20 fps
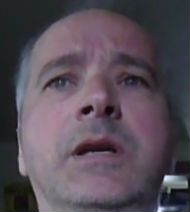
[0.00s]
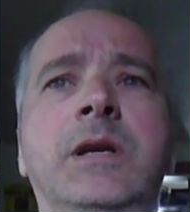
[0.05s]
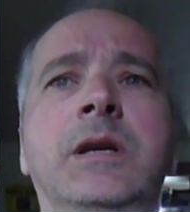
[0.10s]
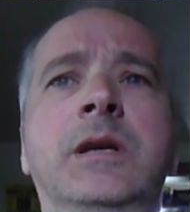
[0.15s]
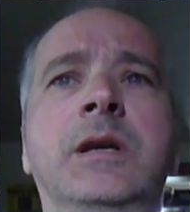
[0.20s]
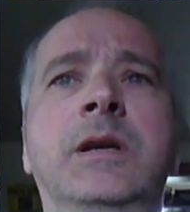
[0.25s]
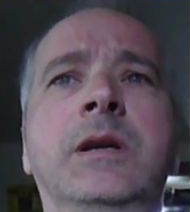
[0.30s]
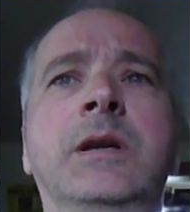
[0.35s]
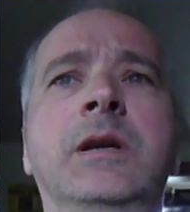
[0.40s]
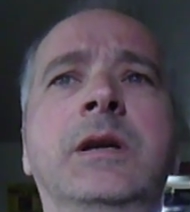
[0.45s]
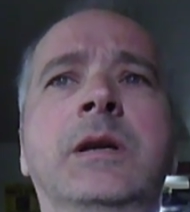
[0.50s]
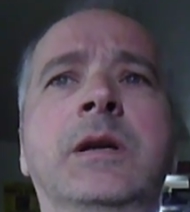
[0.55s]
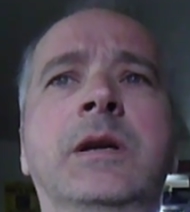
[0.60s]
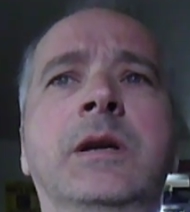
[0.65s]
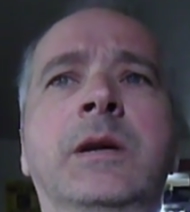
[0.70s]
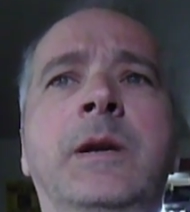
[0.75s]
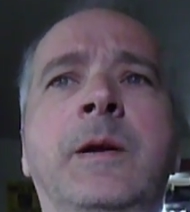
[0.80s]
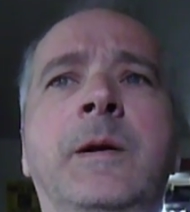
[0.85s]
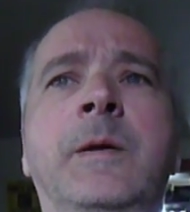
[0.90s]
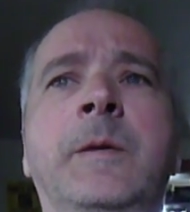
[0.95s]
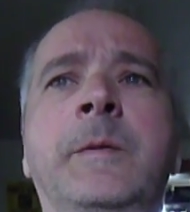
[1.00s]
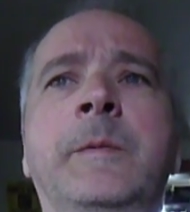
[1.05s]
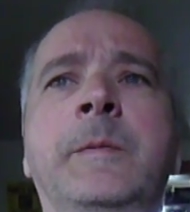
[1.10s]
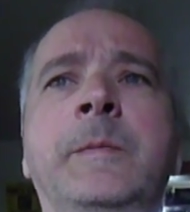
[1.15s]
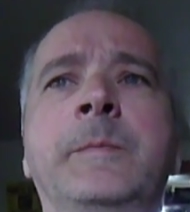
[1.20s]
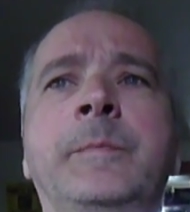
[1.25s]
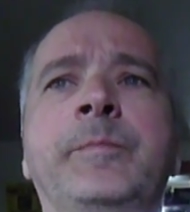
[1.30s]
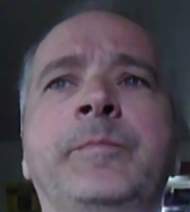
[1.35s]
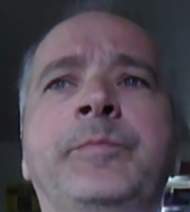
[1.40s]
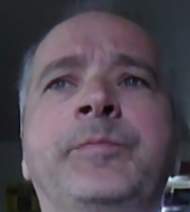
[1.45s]

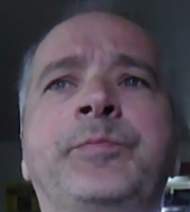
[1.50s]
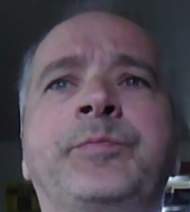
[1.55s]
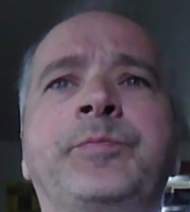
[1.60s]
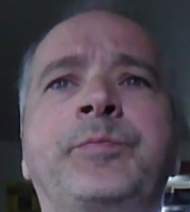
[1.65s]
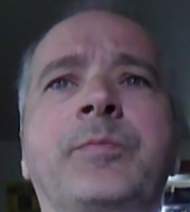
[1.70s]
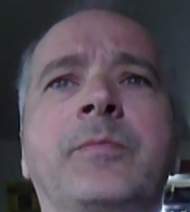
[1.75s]
Nobody speaks.